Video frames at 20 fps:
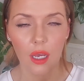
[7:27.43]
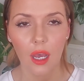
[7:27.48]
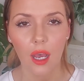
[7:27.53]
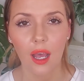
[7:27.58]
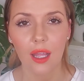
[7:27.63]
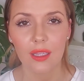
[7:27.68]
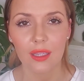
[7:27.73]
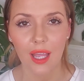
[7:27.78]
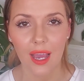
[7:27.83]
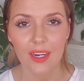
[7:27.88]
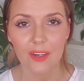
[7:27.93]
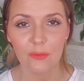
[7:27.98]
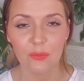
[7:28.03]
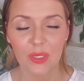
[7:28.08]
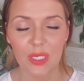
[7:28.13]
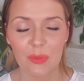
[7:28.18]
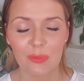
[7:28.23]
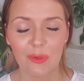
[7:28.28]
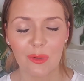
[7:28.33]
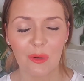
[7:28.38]
A lot of
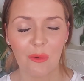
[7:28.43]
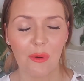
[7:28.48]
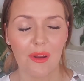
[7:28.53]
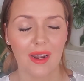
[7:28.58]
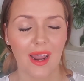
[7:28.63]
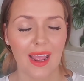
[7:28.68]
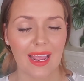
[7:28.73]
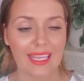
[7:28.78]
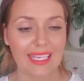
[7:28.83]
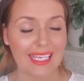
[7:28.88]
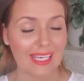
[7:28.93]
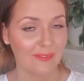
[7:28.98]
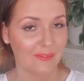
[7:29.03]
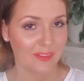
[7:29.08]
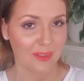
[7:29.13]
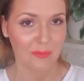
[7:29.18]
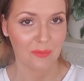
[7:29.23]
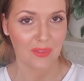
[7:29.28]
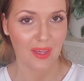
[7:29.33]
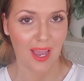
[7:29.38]
people, when I give
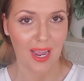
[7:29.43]
them the